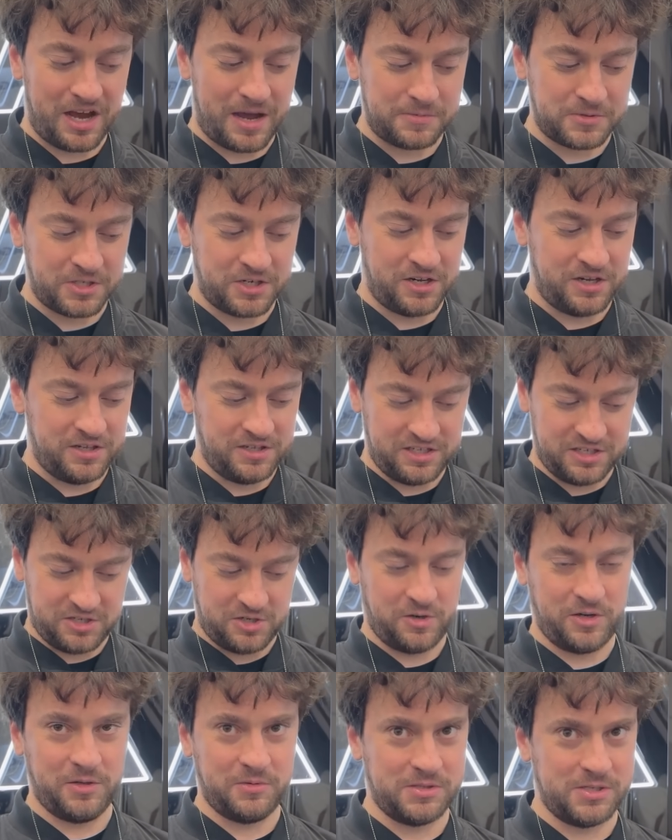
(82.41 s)
optional. It
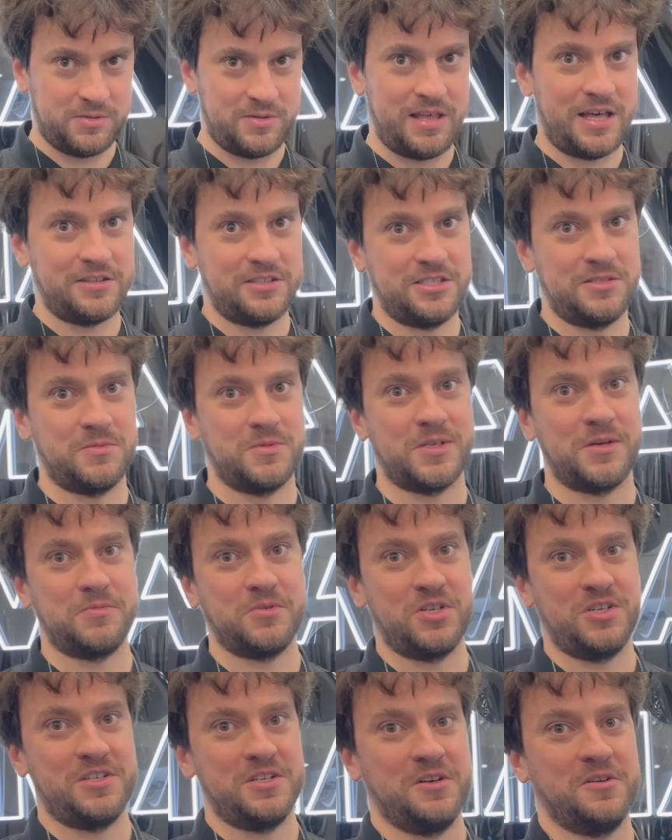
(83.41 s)
totally works without the
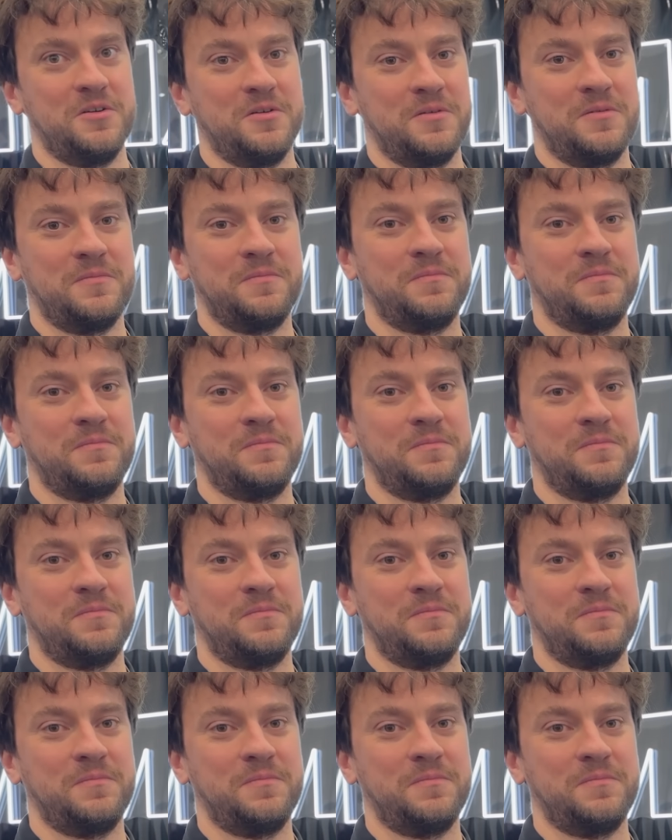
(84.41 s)
subscription too.